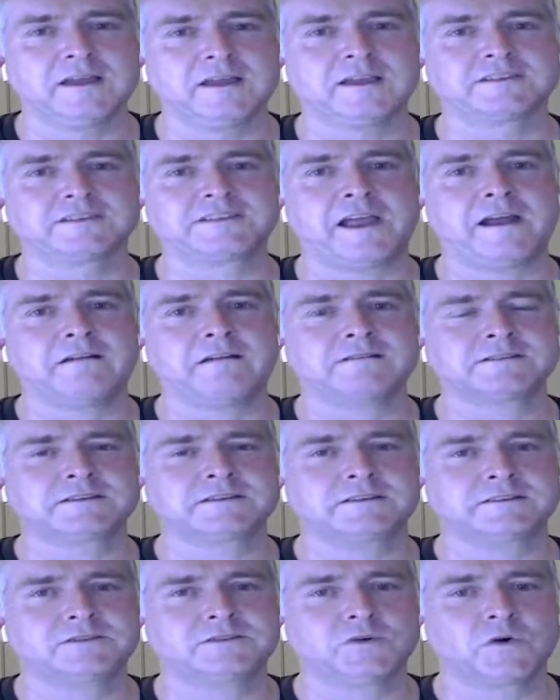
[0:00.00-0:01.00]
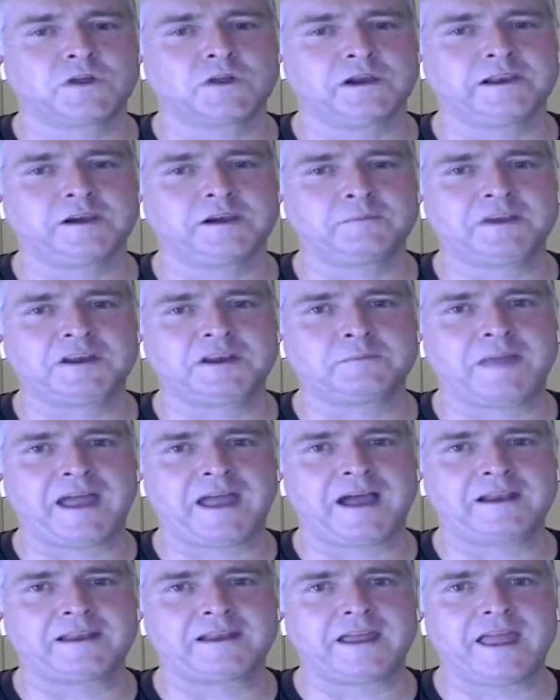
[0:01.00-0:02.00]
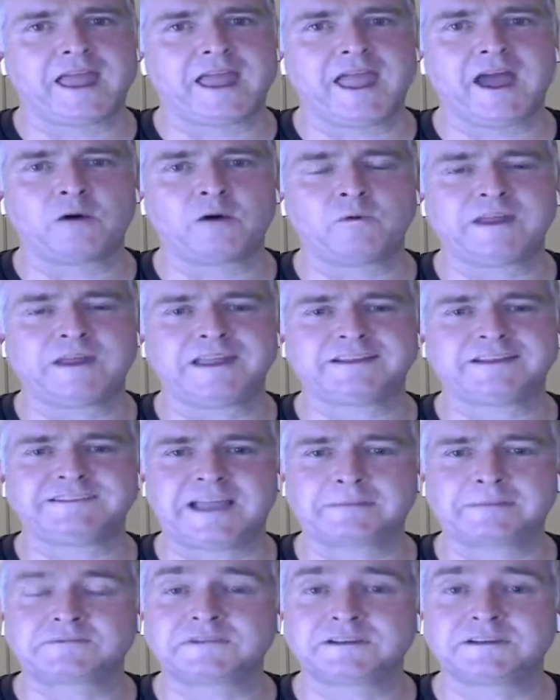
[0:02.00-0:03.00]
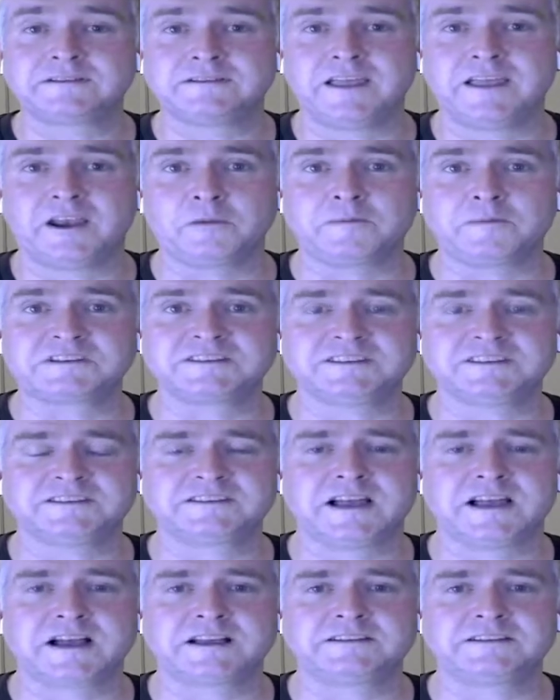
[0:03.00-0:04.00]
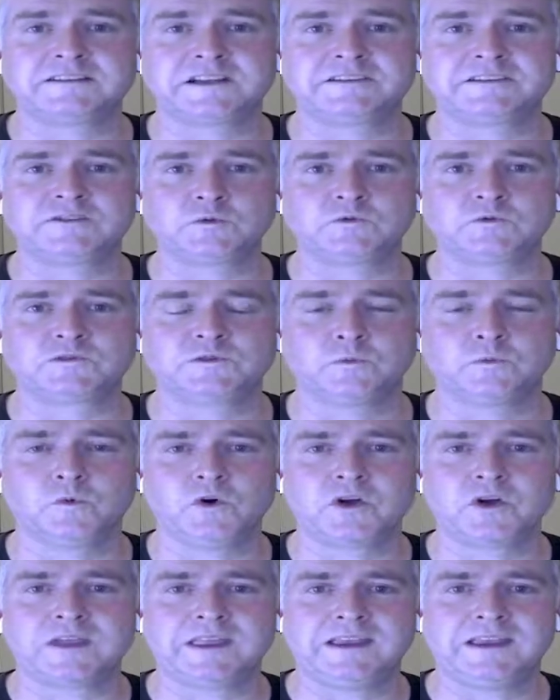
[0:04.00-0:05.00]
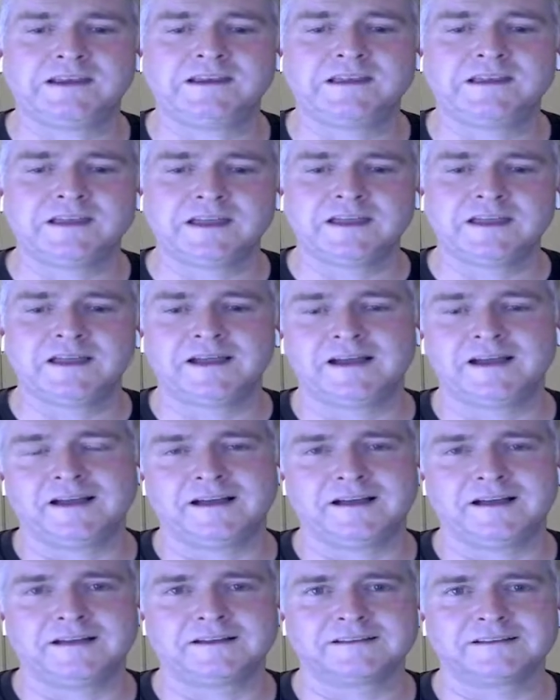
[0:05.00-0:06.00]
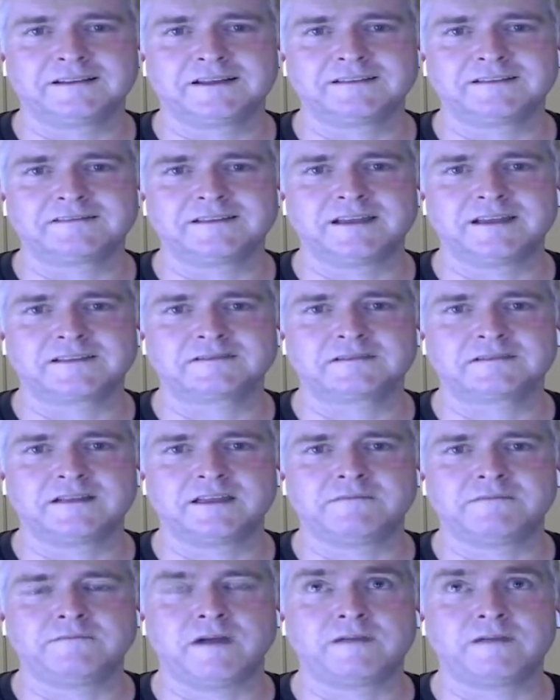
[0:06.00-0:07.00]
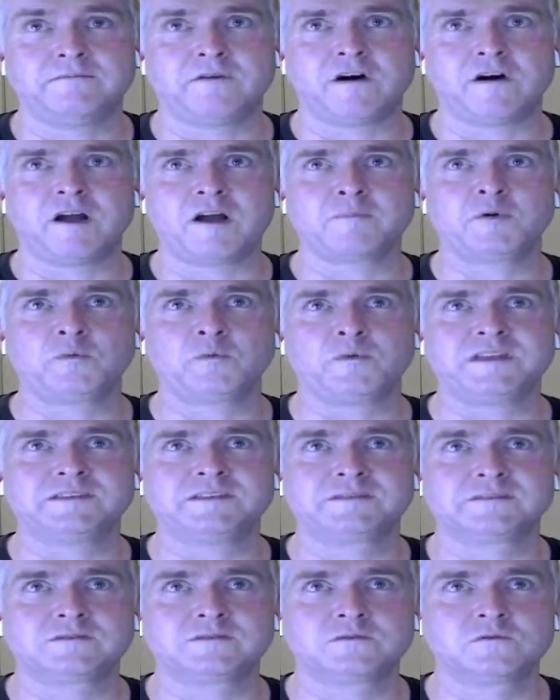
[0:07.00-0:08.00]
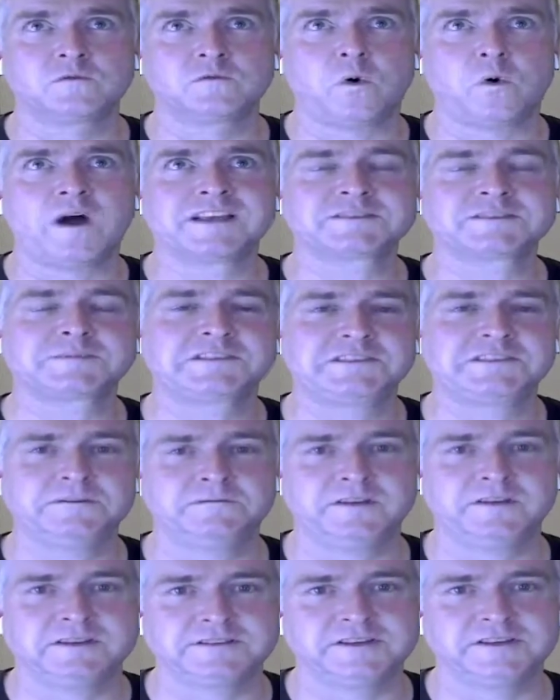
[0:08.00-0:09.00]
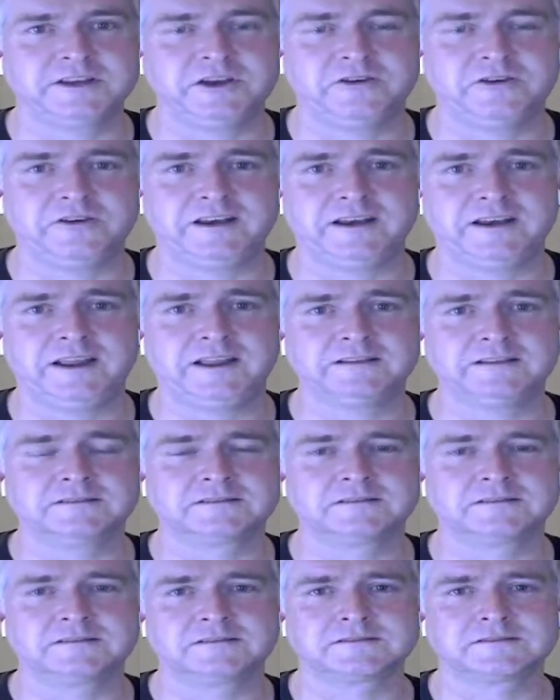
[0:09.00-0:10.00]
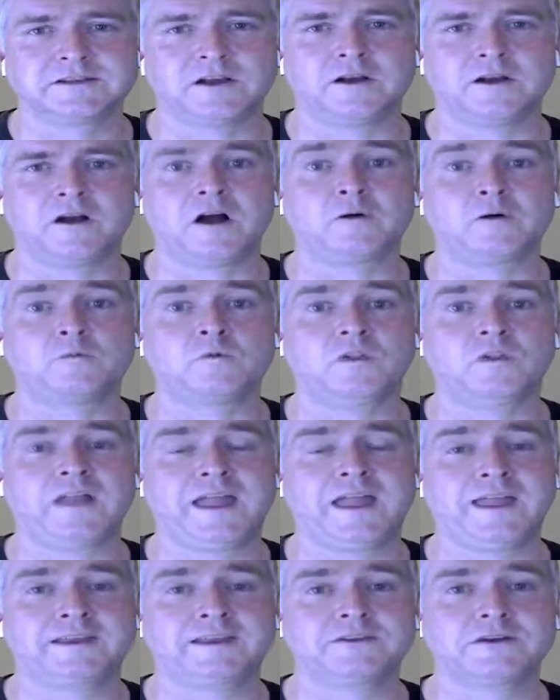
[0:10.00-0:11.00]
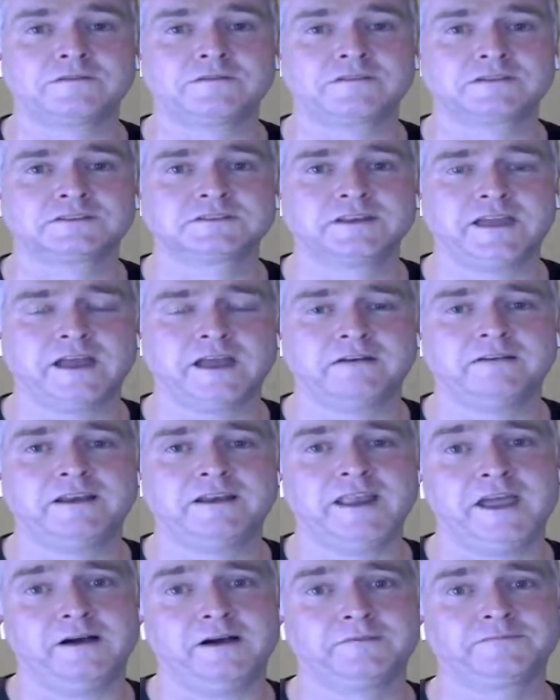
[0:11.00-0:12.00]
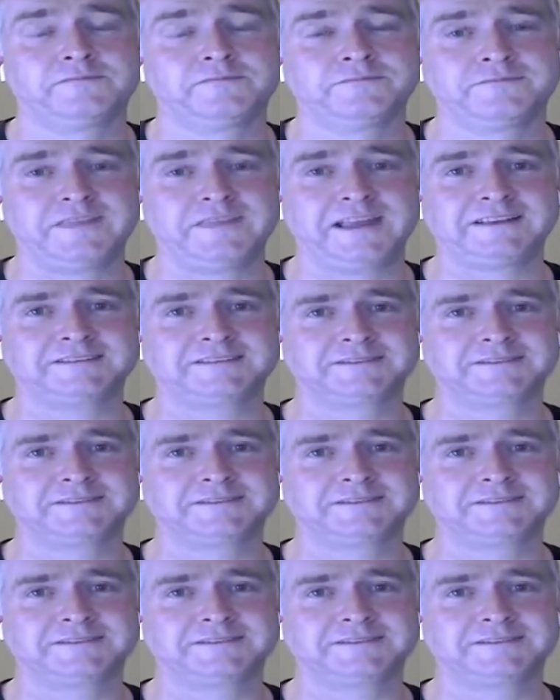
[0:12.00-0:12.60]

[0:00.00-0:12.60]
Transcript: So Aaron's going to talk a little bit about how we adapted elements of this architecture to work in an environment with quite specific security needs. So I will hand over to Aaron now. Thanks.